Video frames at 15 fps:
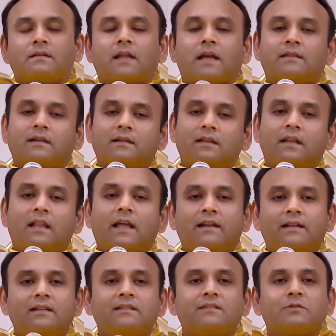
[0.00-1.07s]
neither the
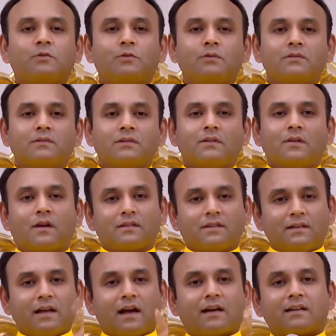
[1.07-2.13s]
light is true, nor
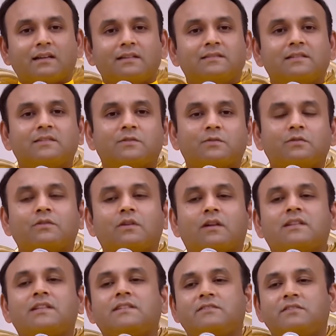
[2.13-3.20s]
the darkness is true,
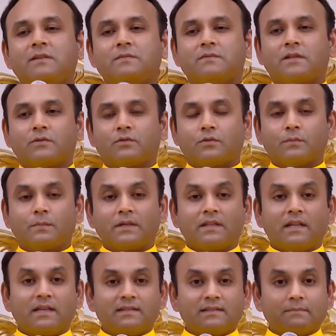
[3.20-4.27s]
nor these dreams are true.
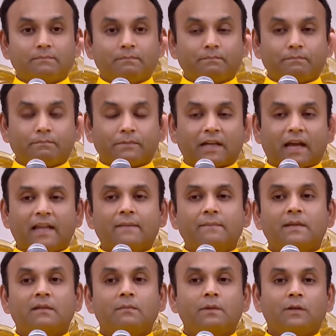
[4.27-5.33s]
But there is a
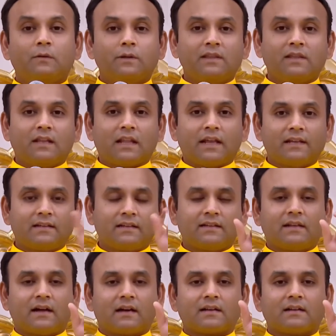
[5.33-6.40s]
time in between the light
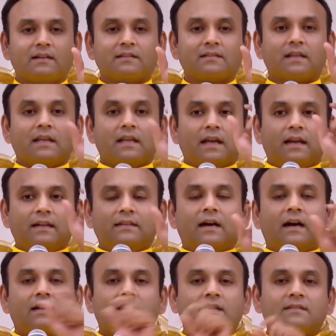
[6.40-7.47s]
and darkness
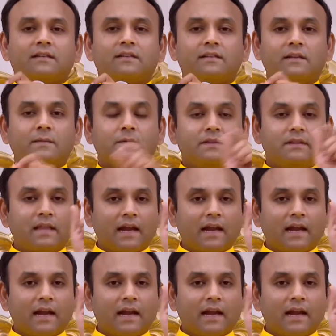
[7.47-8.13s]
and dreams.